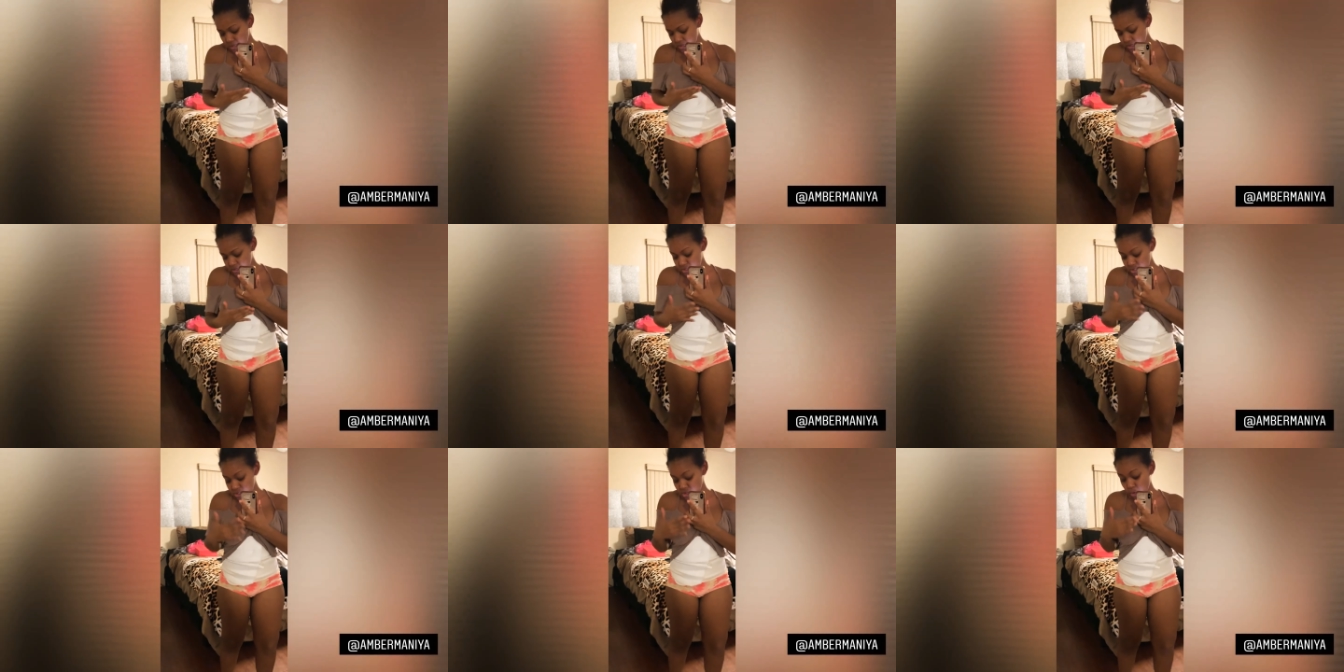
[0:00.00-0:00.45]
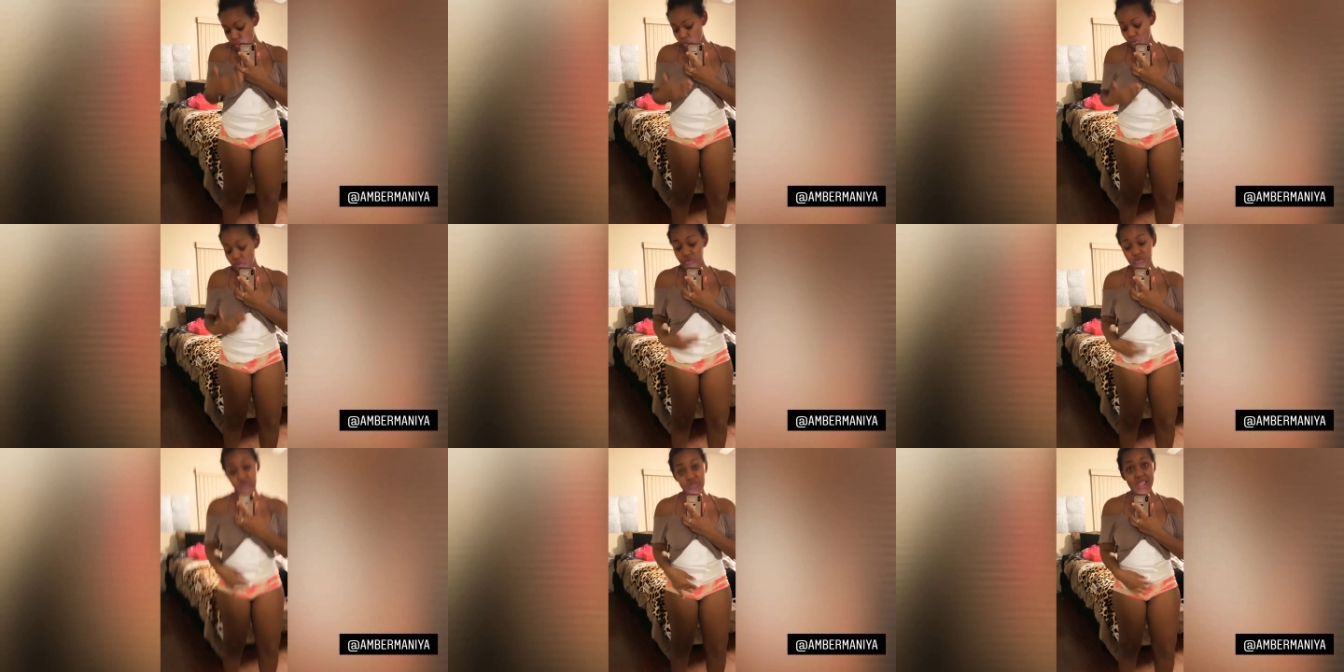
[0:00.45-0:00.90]
It's so
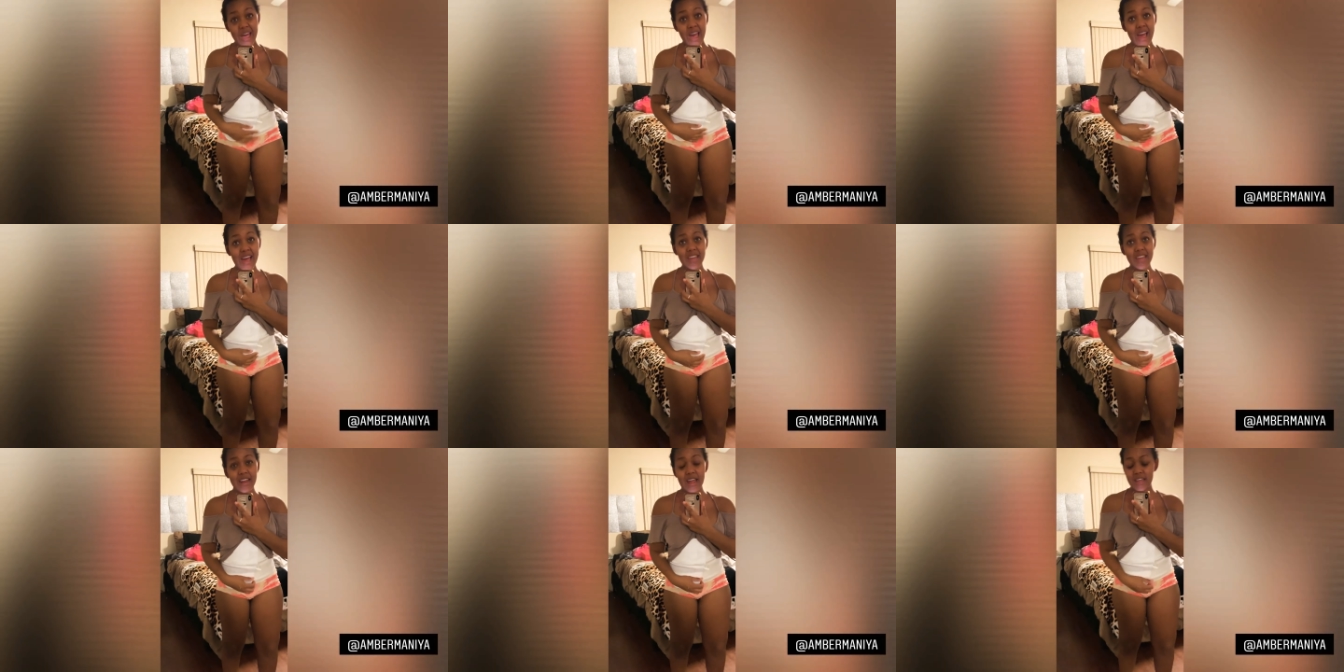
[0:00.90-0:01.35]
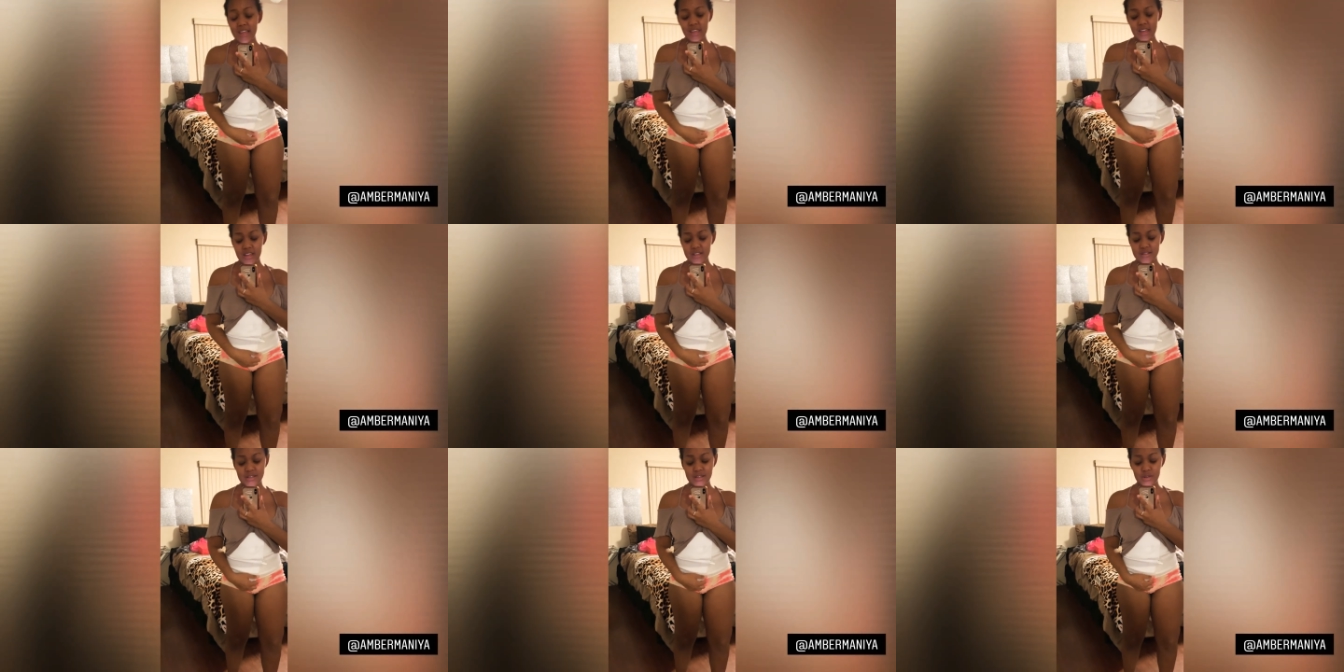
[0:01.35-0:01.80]
flat. I
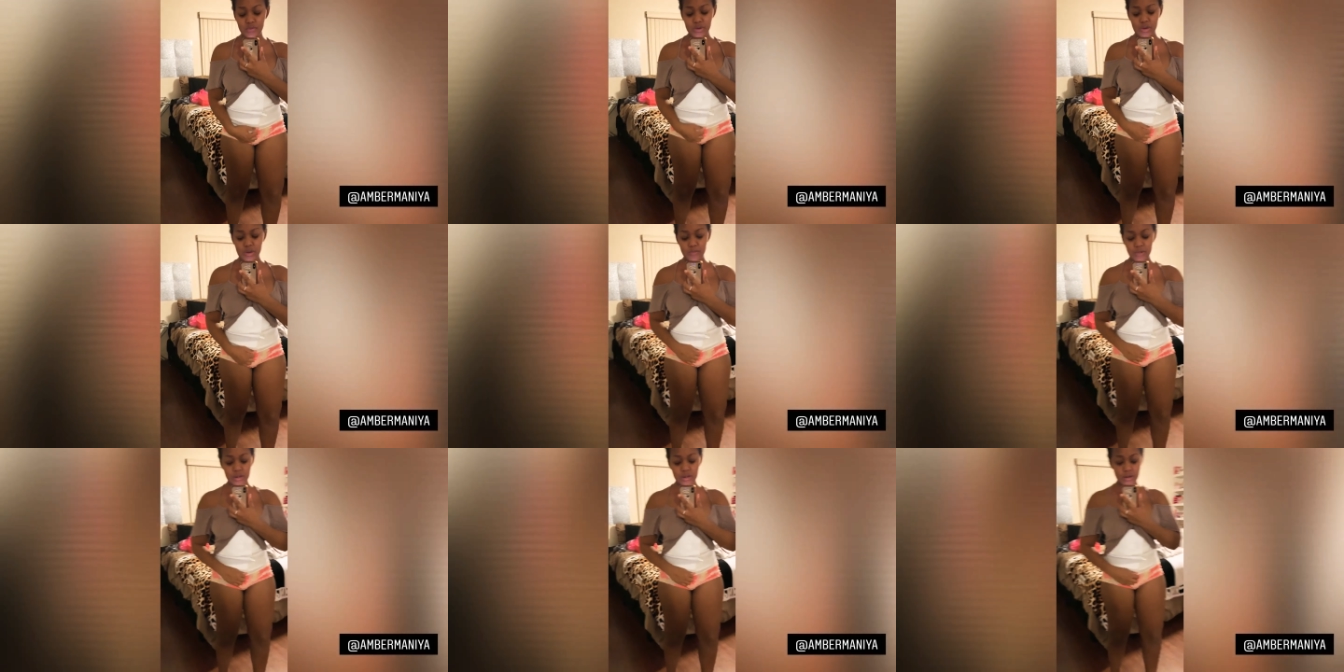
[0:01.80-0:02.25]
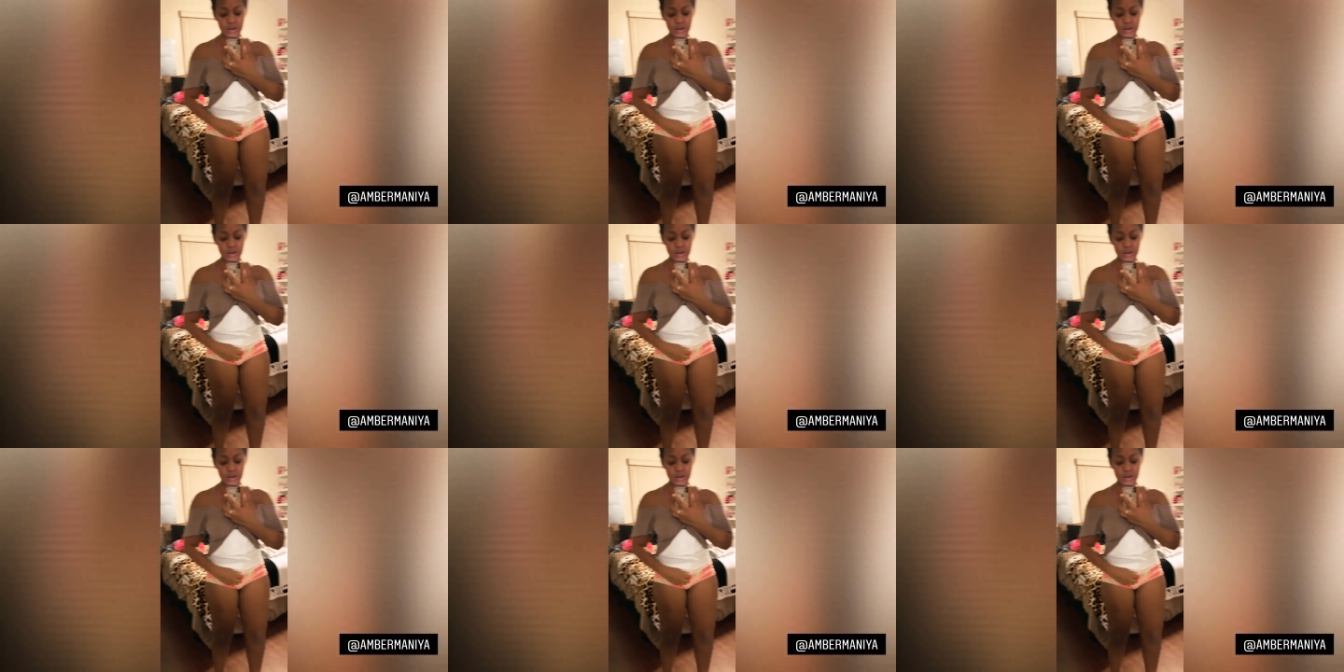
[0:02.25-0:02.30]
can't see it when I'm laying